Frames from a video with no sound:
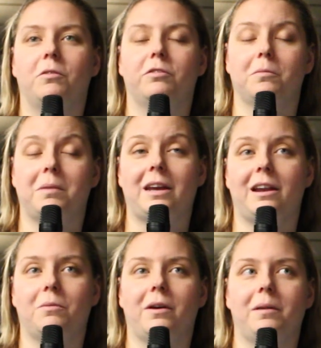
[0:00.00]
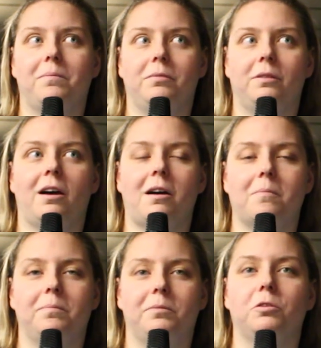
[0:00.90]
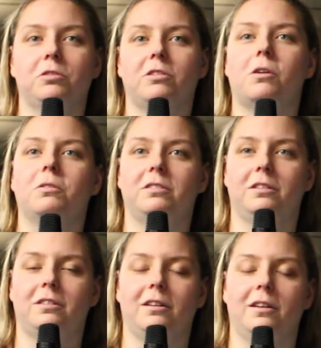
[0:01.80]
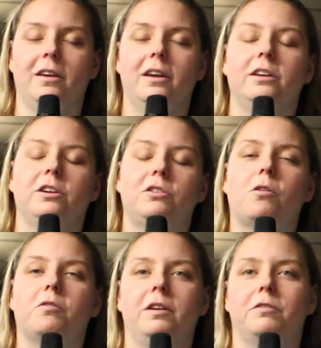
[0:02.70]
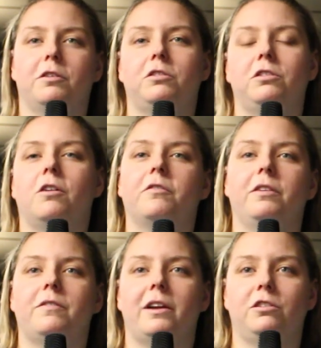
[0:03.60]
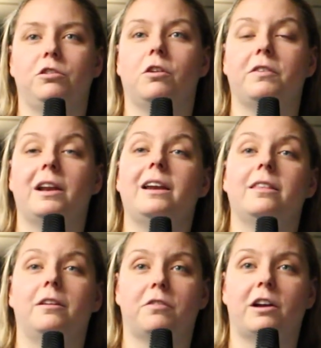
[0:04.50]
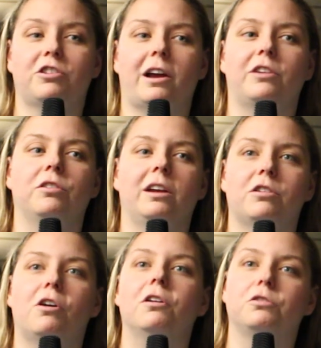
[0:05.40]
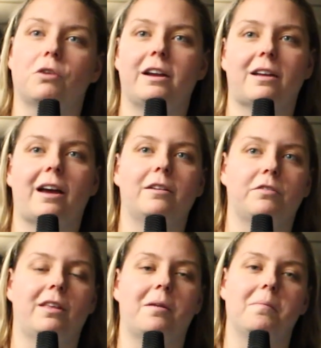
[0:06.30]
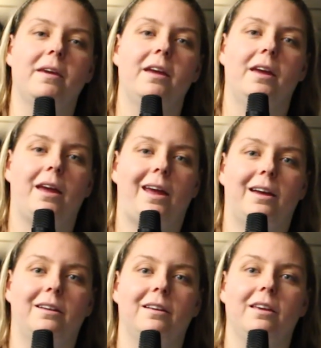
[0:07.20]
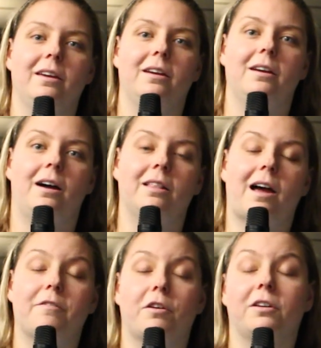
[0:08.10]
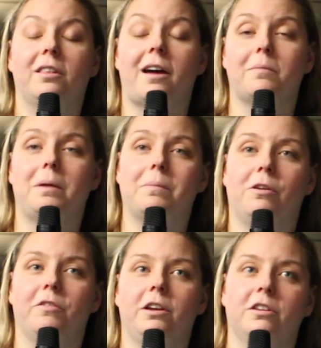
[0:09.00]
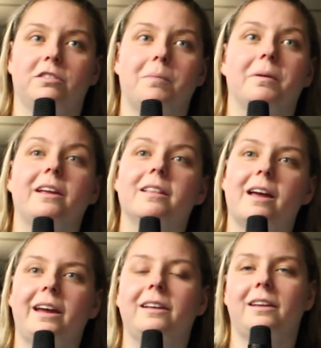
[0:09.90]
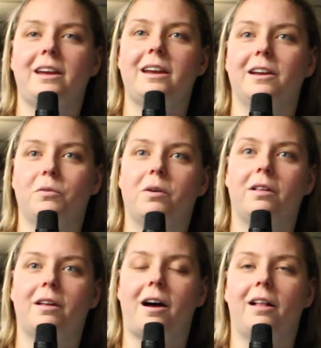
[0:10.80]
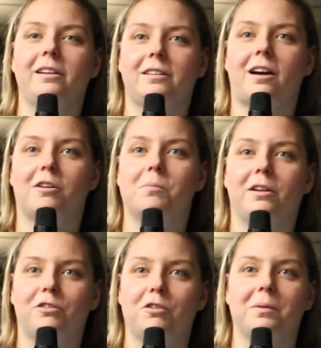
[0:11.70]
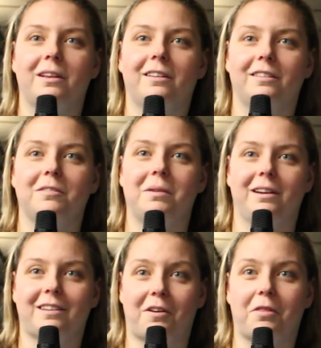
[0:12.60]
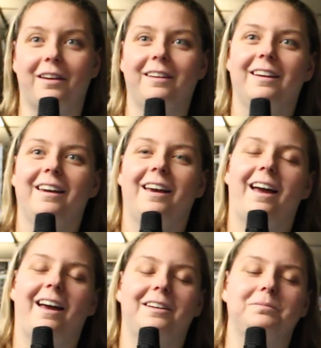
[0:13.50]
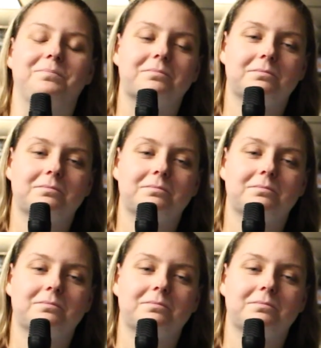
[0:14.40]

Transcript: for me anyway, do's and don'ts is you don't feed fruits, you don't feed veggies, you don't feed anything fresh, actually. It's all dry diet for them. And I've heard a lot of people over the years say, but they like it, they eat it. Well, I'll eat Taco Bell too, but that doesn't mean it's healthy. And